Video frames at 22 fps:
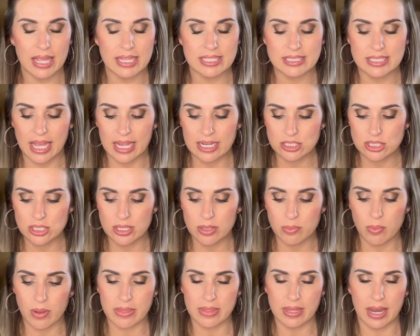It's actually
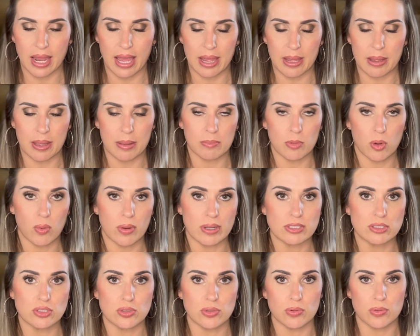one that I am
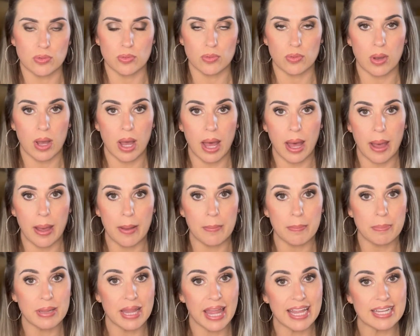going to uh,
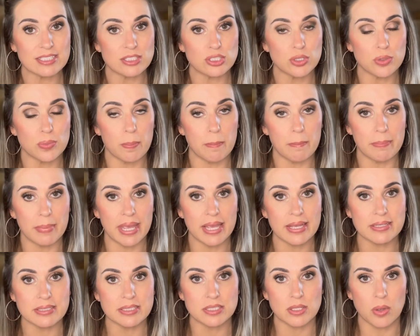plan to
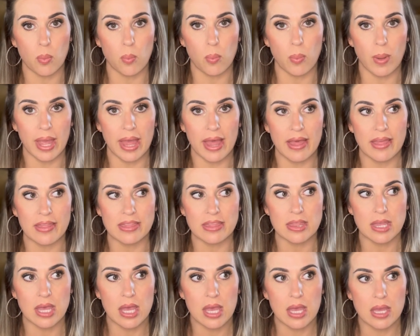mix with
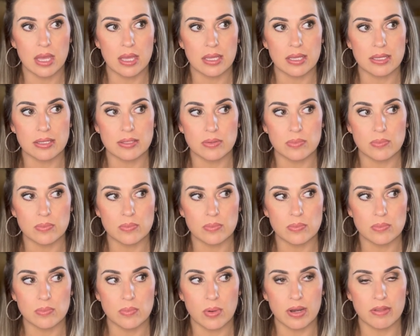
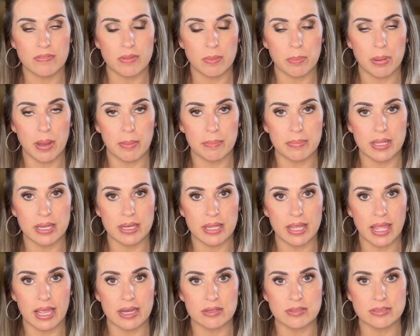one of the pumpkin
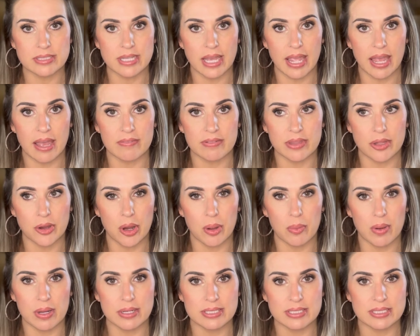candles I have in there. I
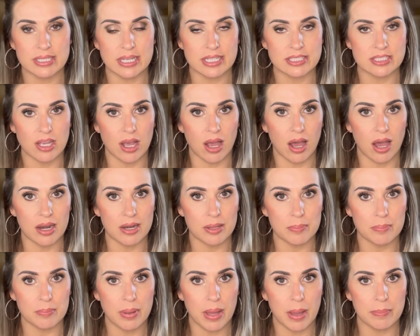want to say it's
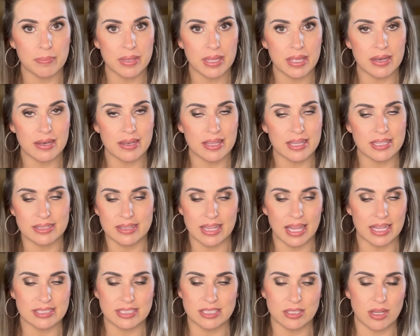autumn pumpkin. It,
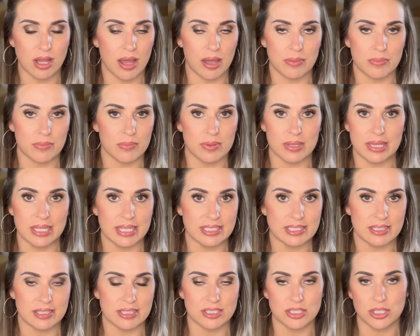that's not
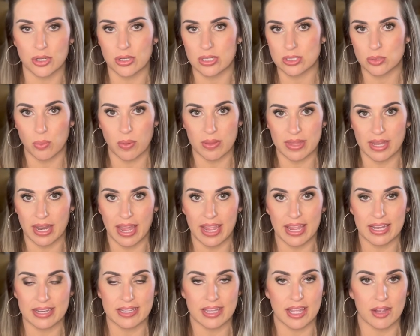released this year. It's one that I
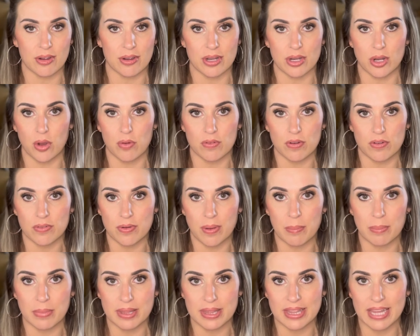had carried over
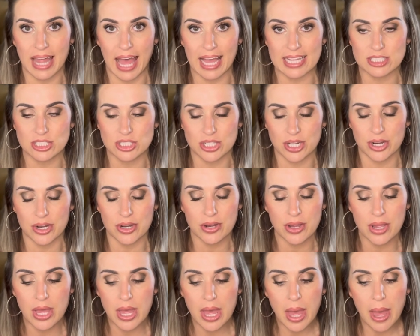from last
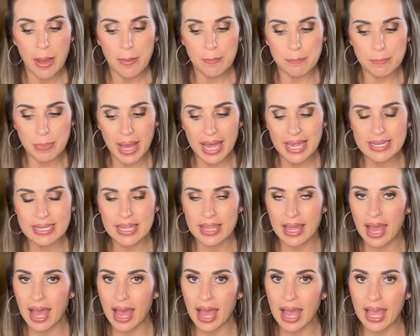year. But
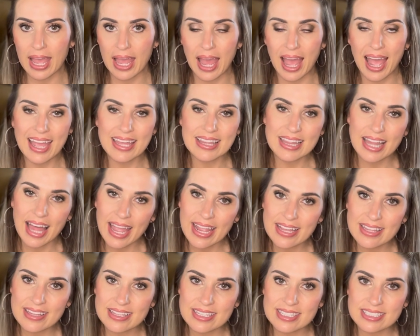I, I
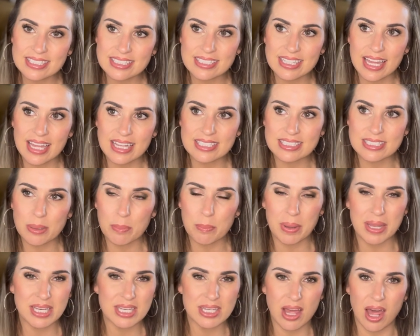like this scent,
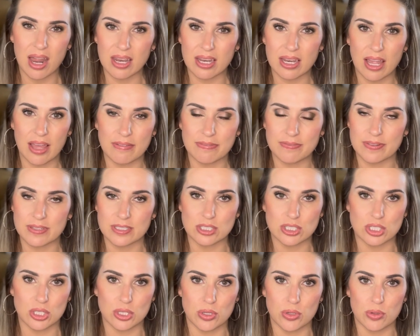but not enough
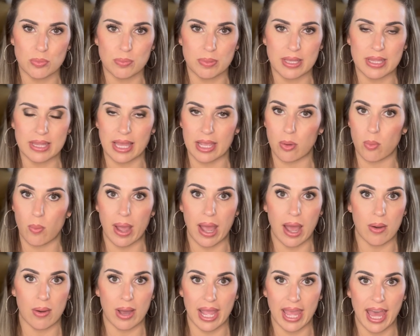to be like,
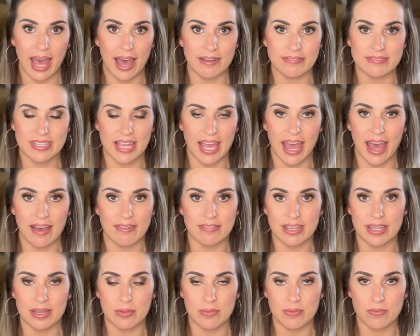wow, I have to have
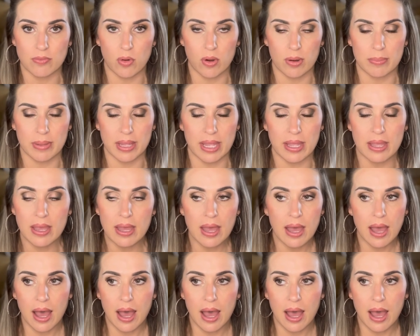it for me.